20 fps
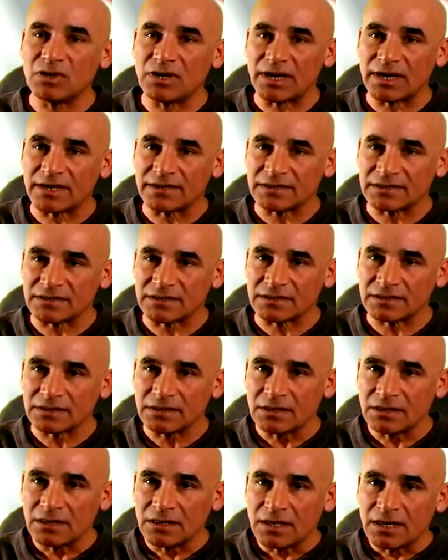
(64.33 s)

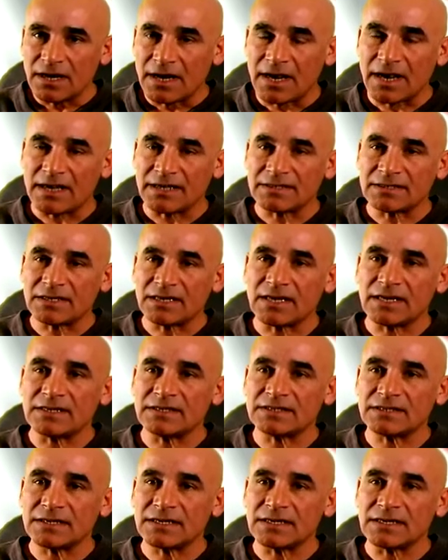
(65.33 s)
ambulances as
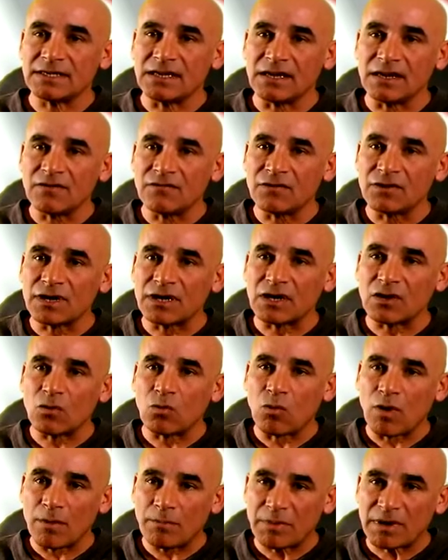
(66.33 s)

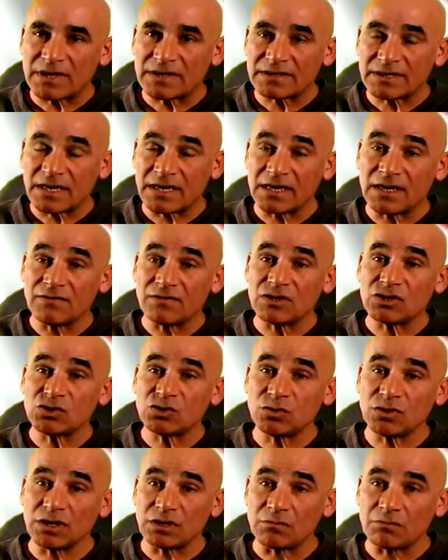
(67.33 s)
delivering weapons and
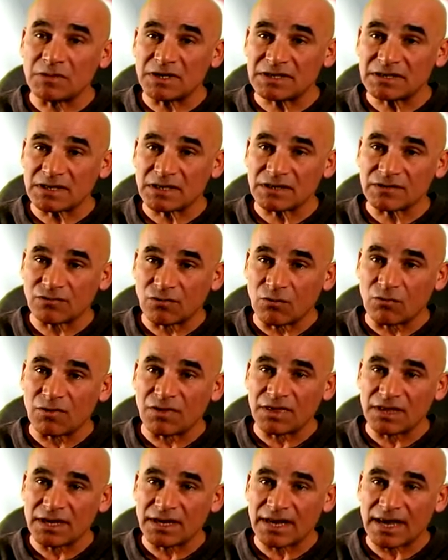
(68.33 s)
even shooting missiles
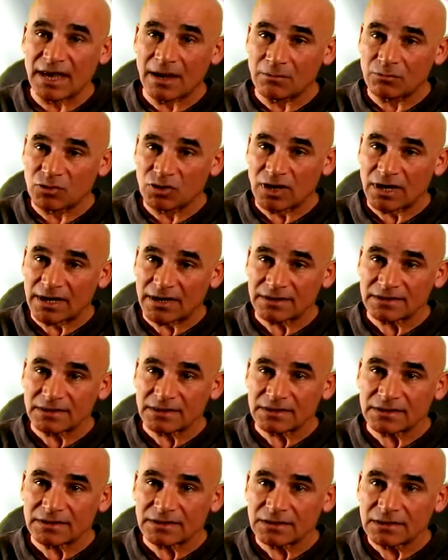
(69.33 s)
from within
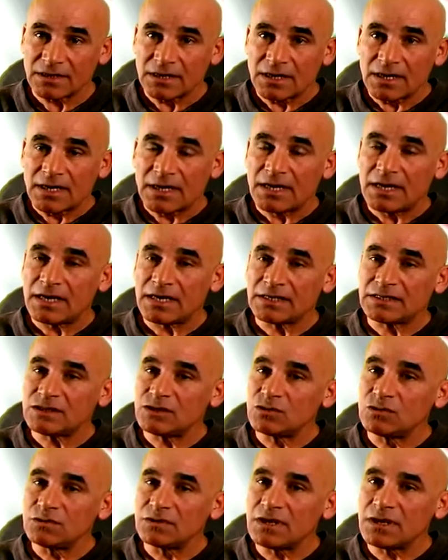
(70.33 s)
ambulances.
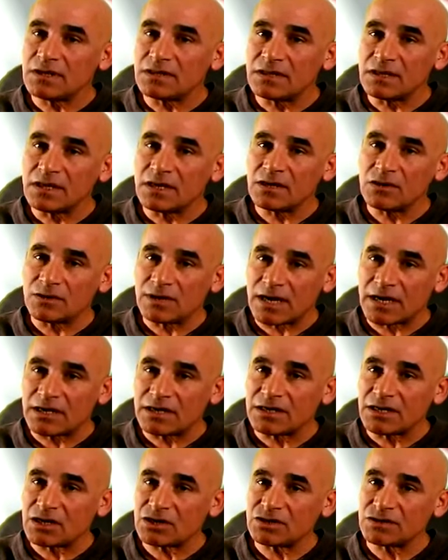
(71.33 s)
It's using the
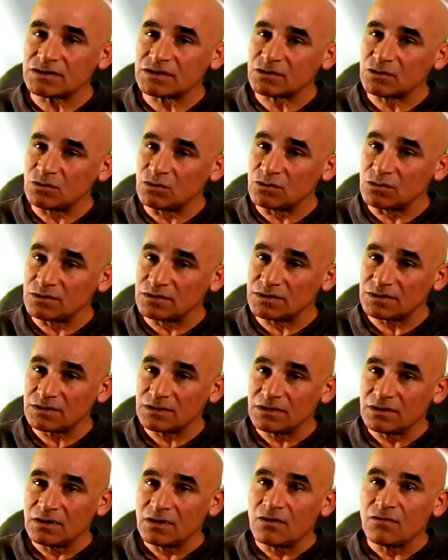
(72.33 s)
United Nations
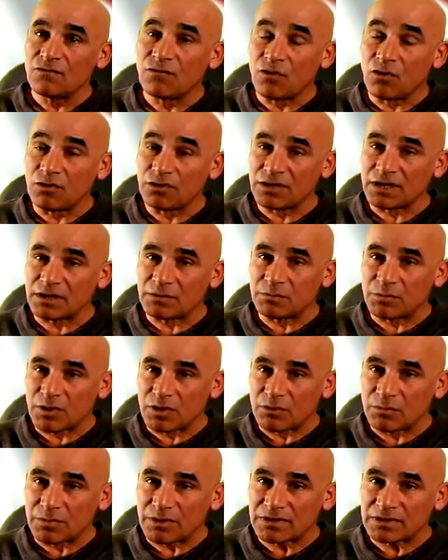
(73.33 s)
schools for
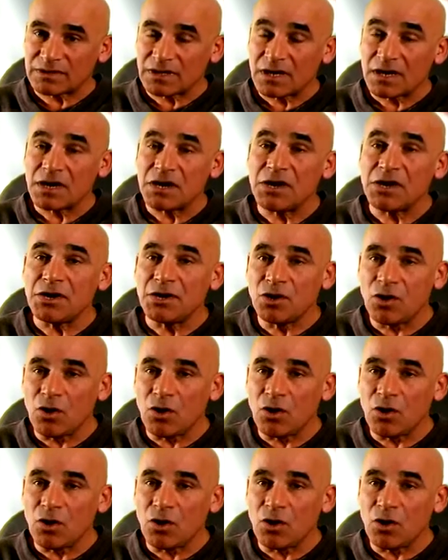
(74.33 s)
that purpose,